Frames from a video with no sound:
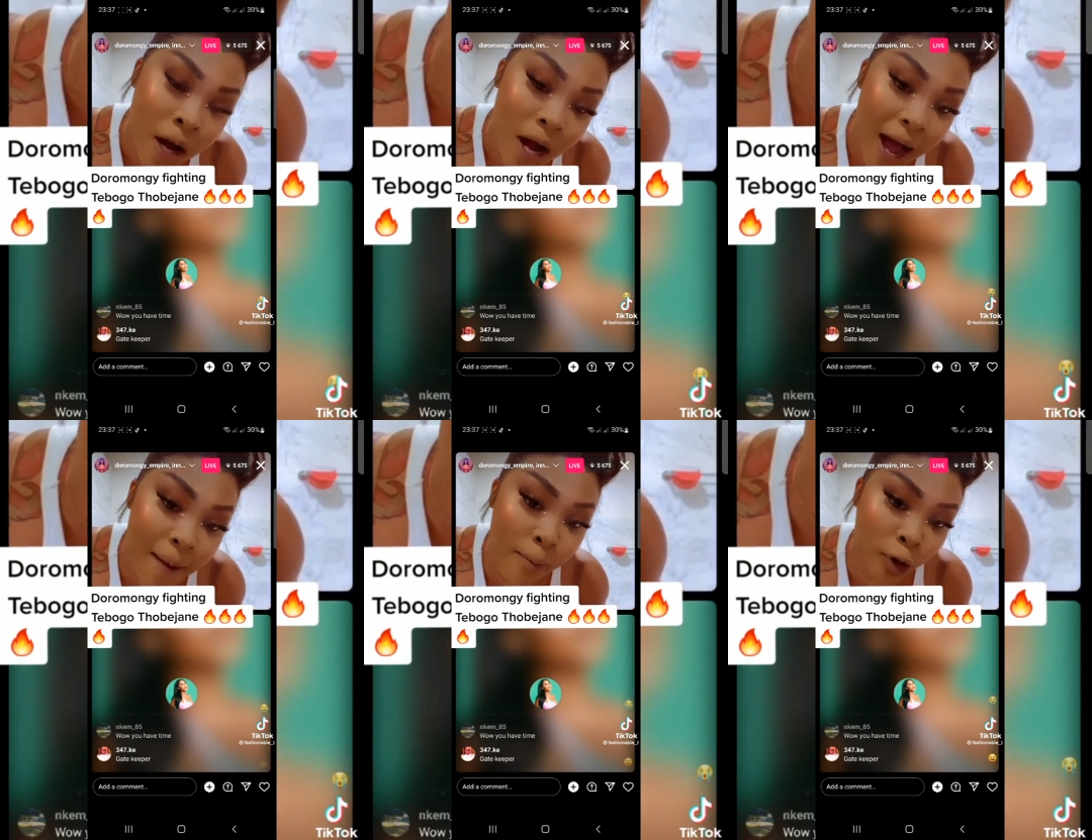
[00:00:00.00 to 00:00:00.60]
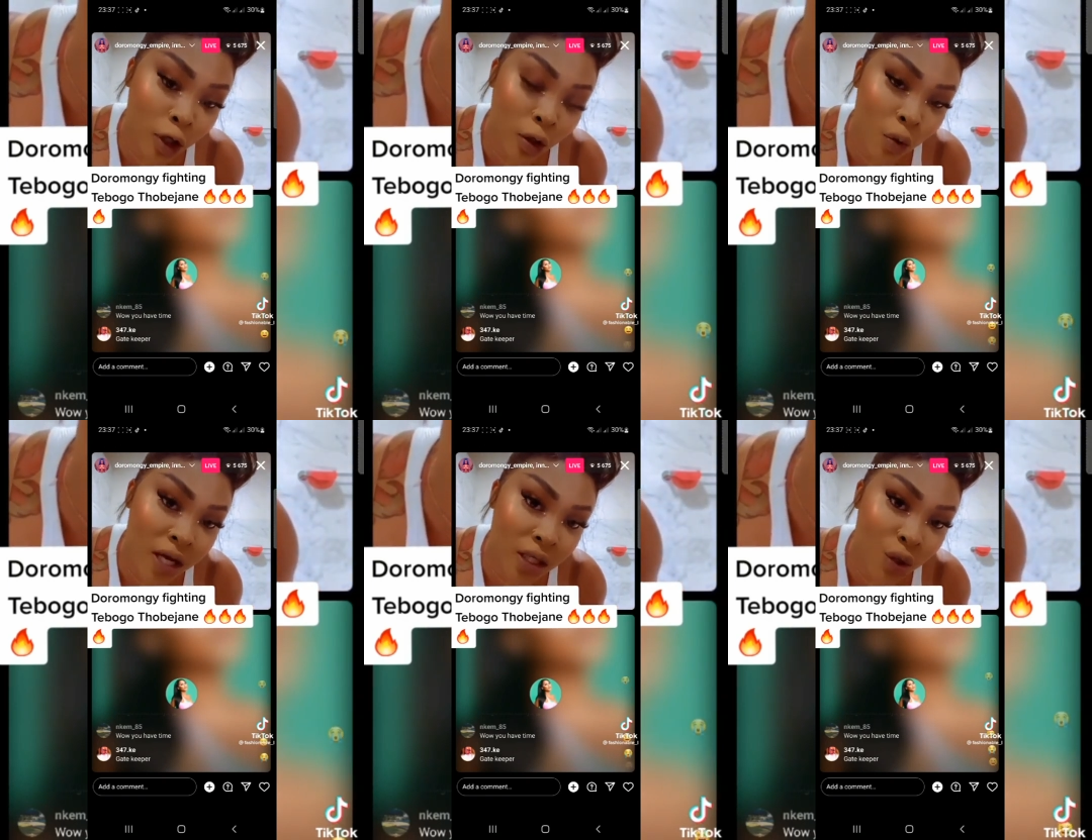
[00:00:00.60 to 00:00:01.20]
I'm butter away.
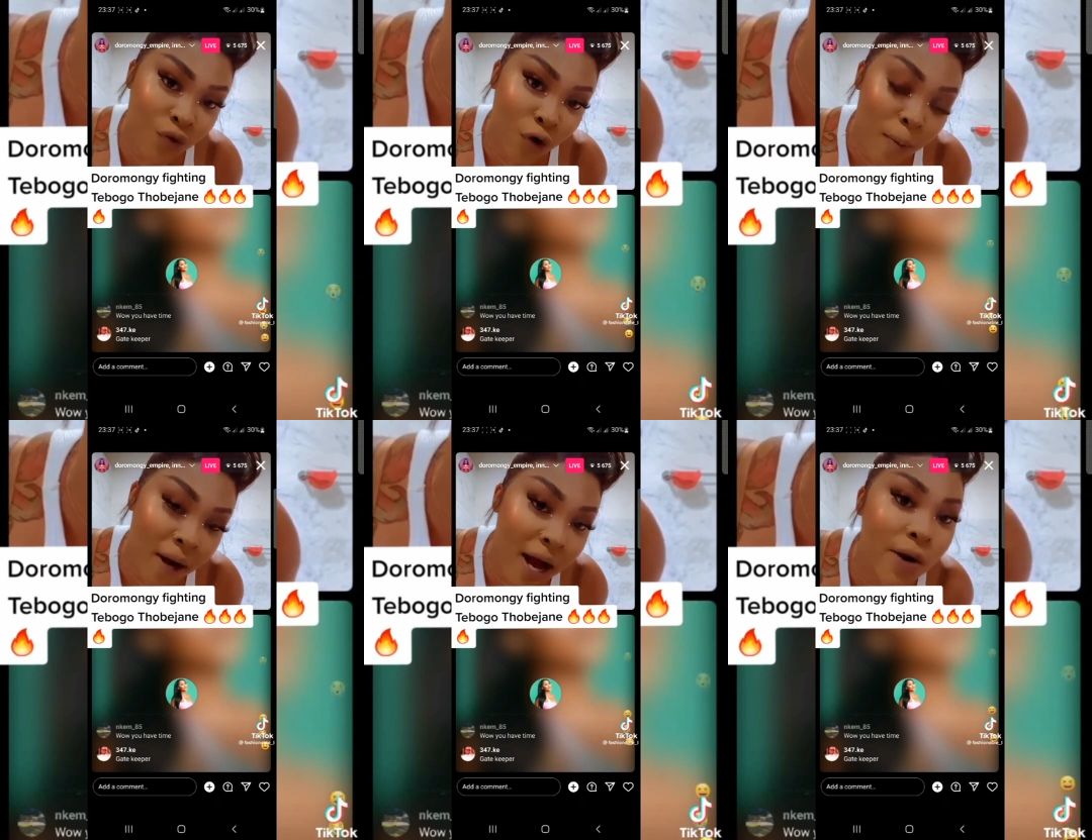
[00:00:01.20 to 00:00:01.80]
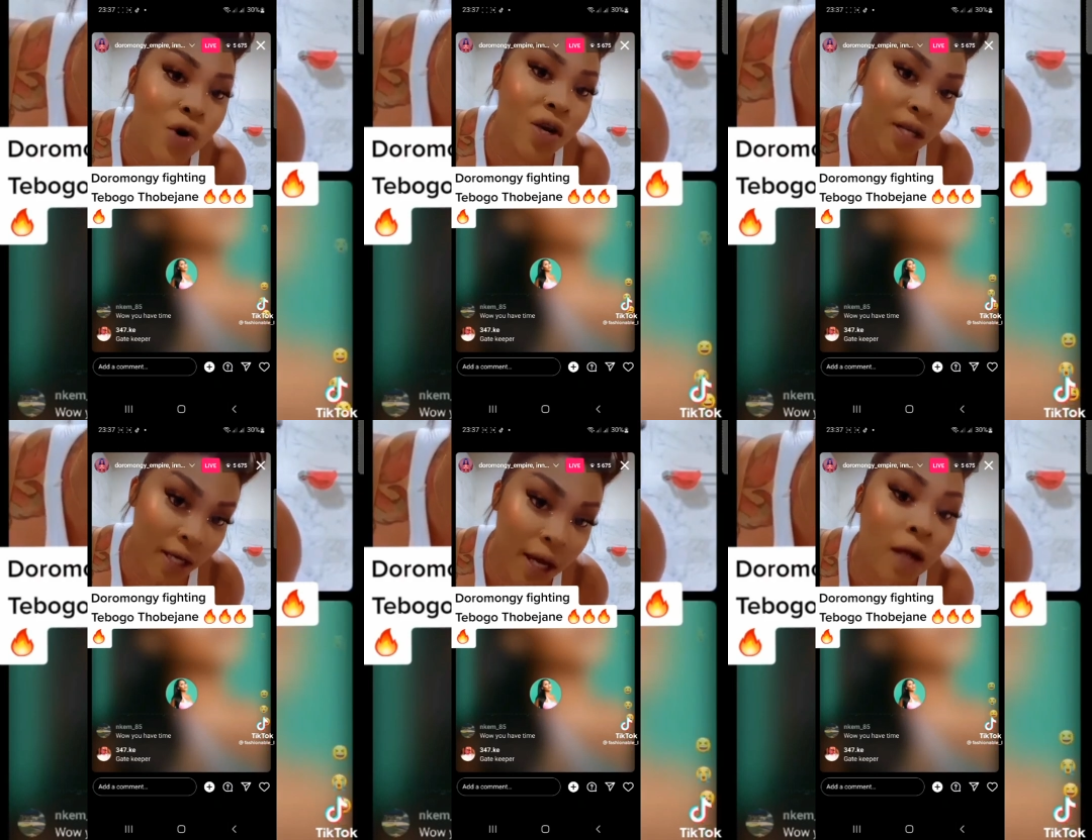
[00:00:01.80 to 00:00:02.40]
Is he from? Kari,
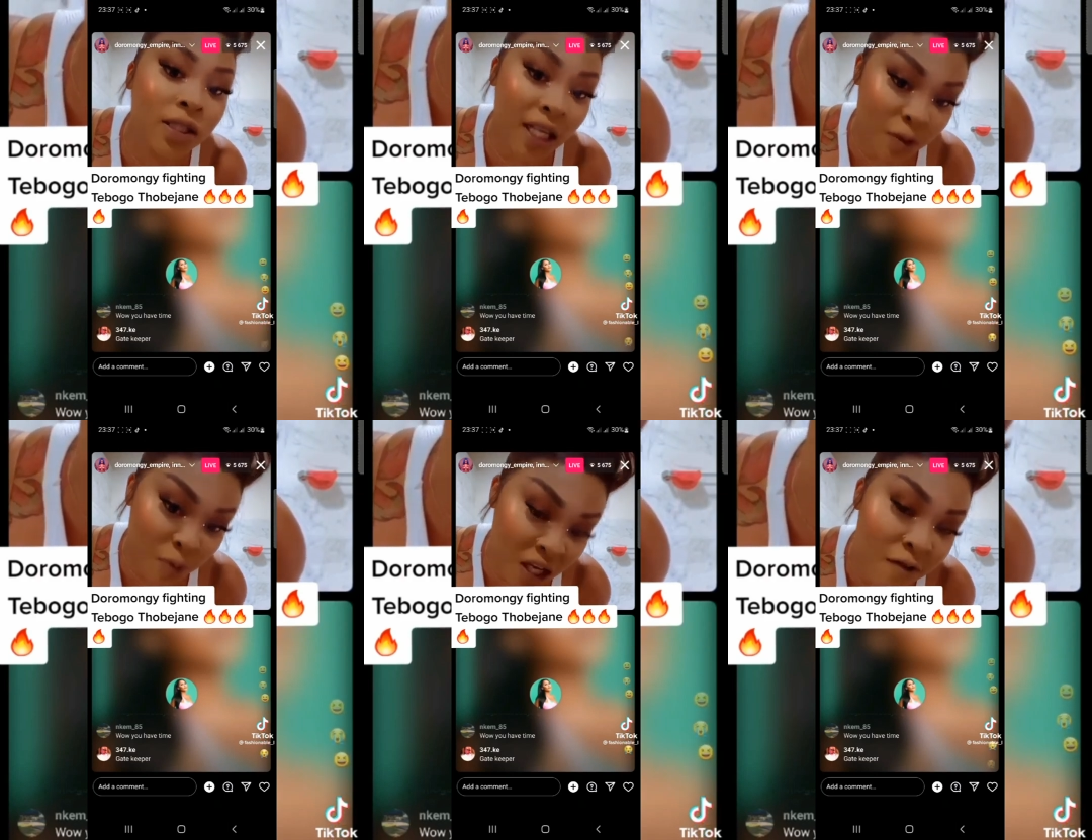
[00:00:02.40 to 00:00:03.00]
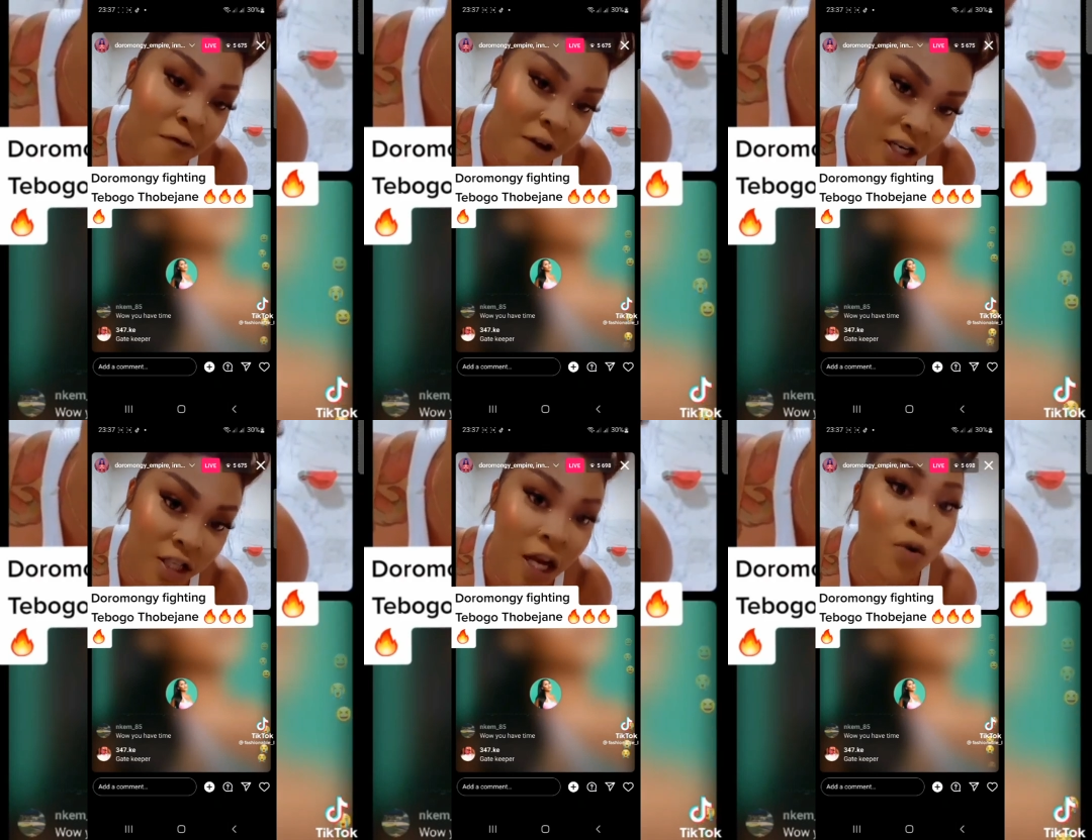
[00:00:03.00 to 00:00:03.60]
okay. I'll start speaking French.
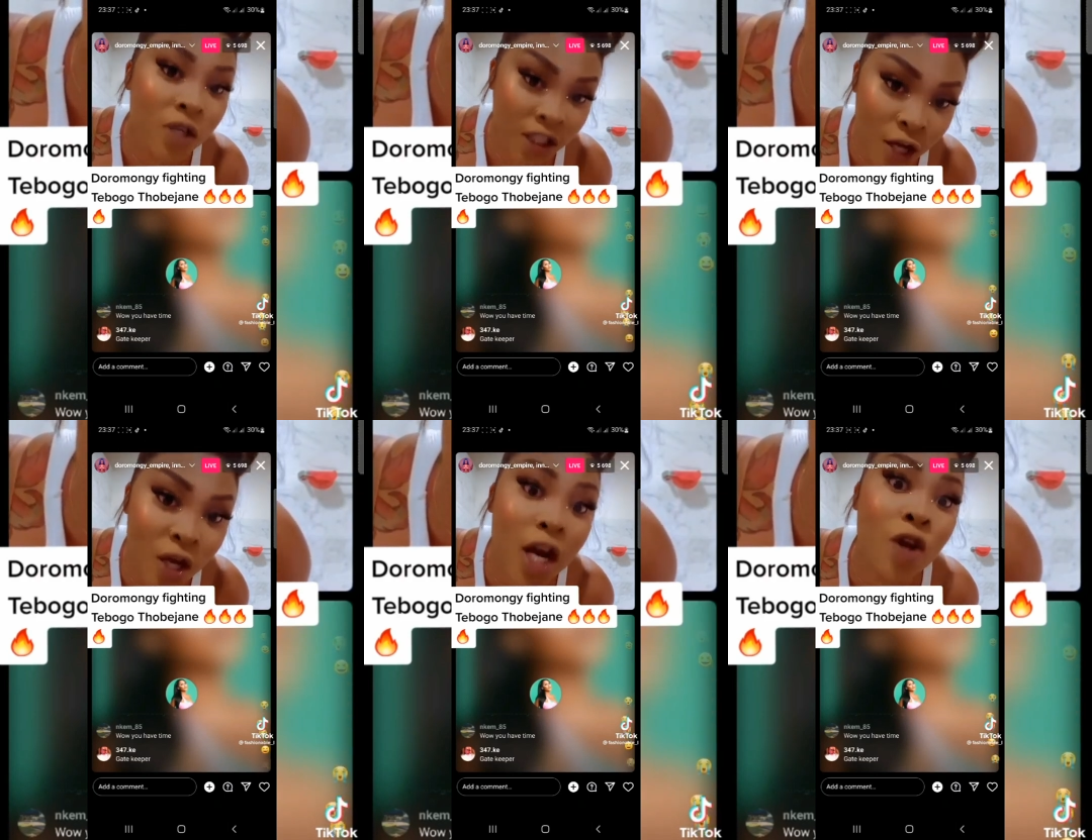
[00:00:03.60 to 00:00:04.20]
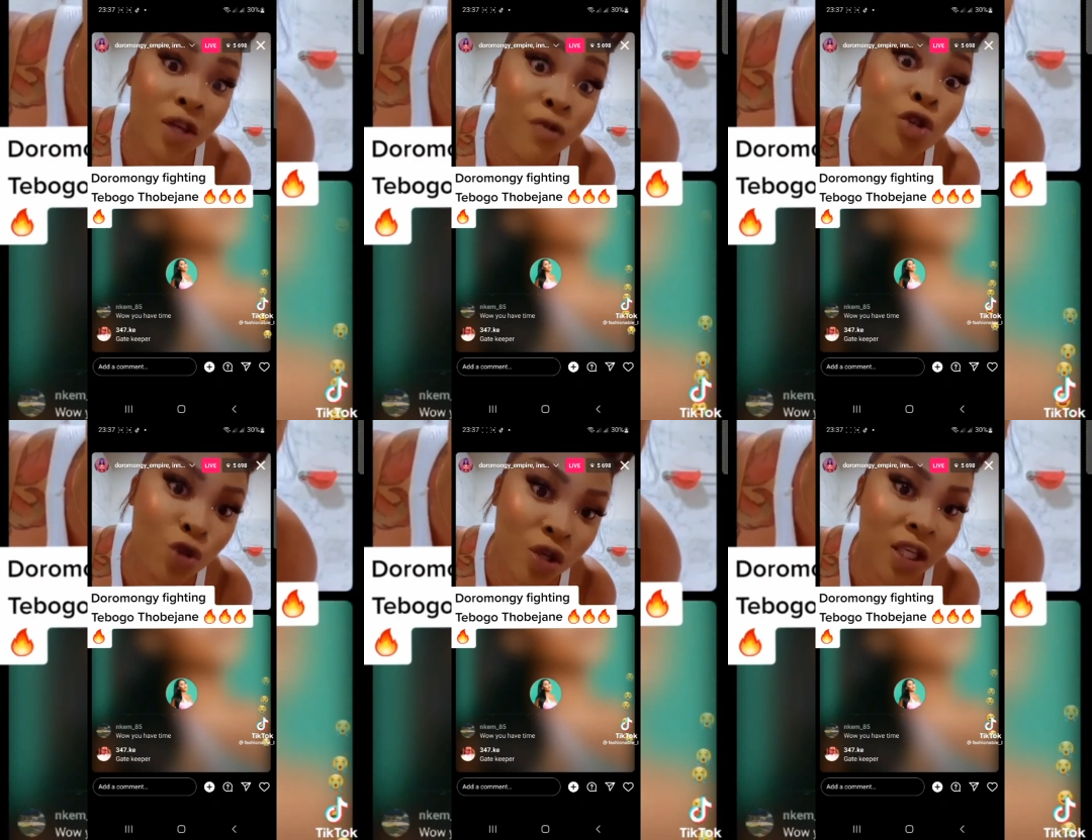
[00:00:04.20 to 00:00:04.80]
I will take and I'll give you
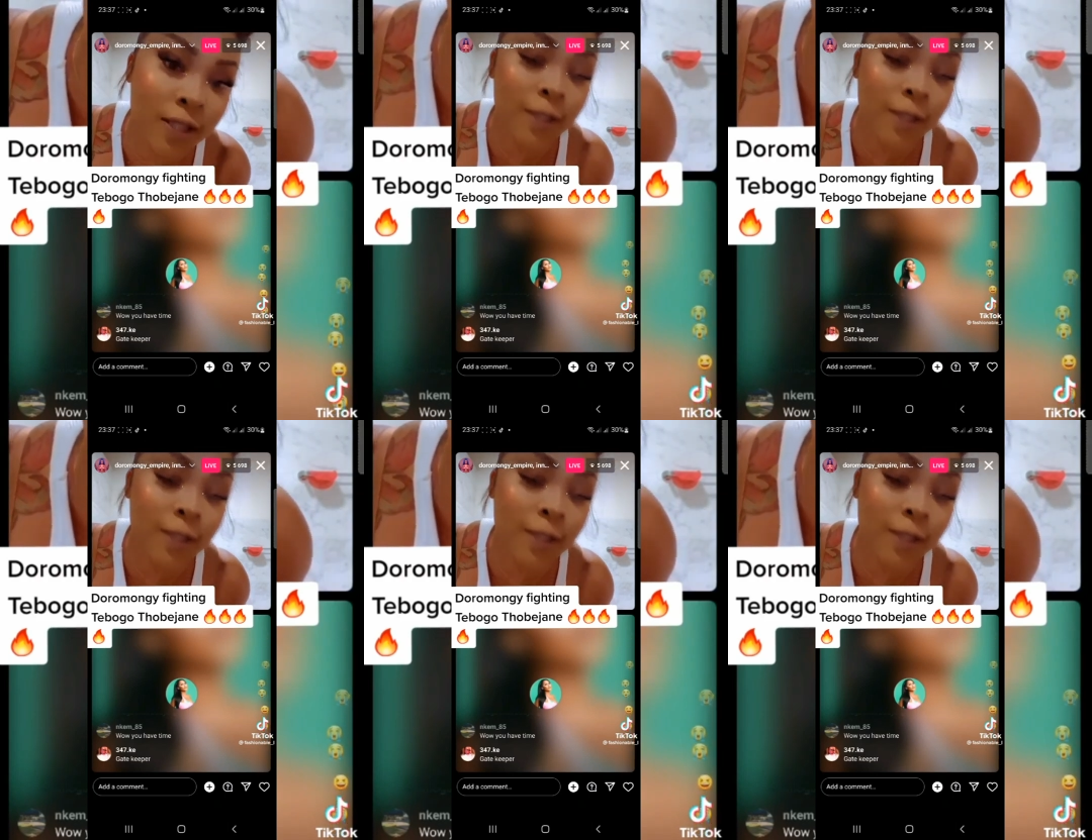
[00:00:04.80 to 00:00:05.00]
two kids.